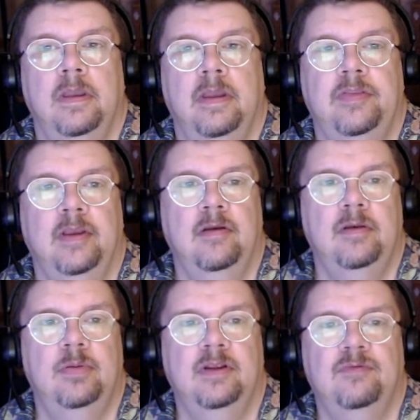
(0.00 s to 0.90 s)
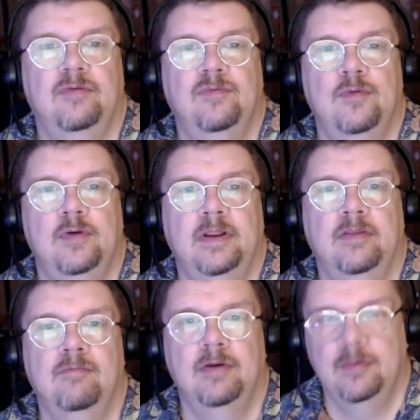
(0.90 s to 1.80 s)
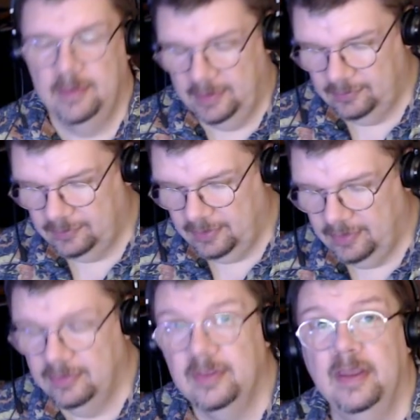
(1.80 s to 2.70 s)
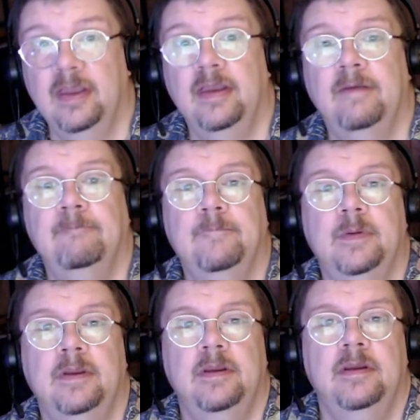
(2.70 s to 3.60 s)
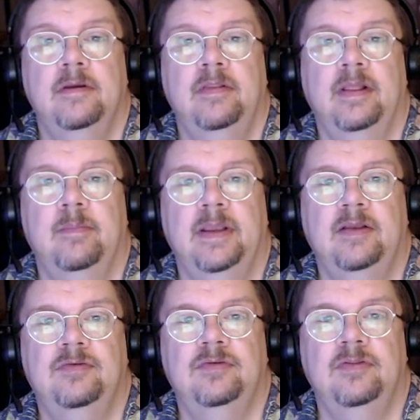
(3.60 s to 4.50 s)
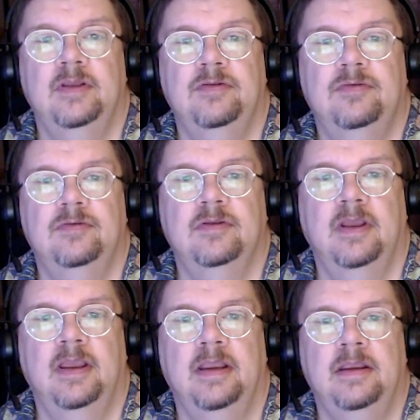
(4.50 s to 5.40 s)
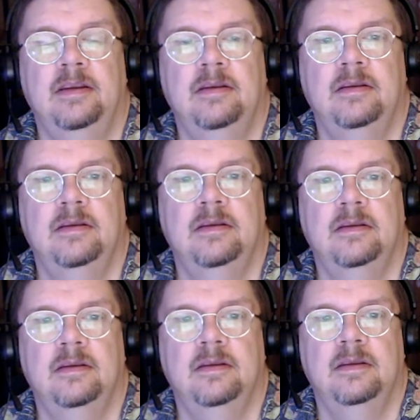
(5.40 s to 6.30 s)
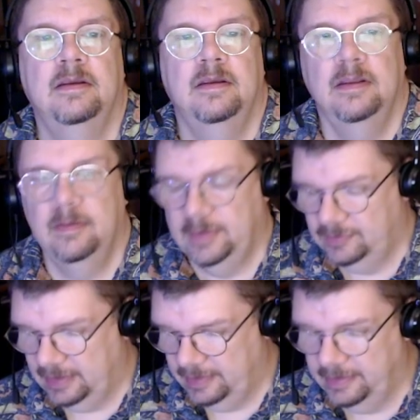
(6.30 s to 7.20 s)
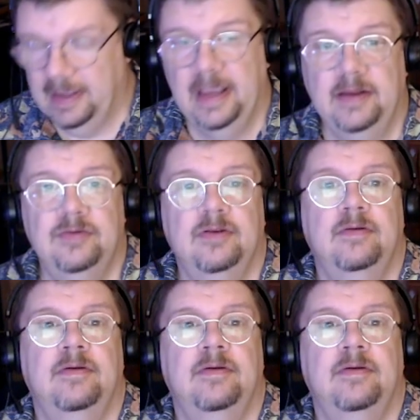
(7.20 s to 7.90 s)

And the only place for 4 in the row is there. And that makes this makes that an 8.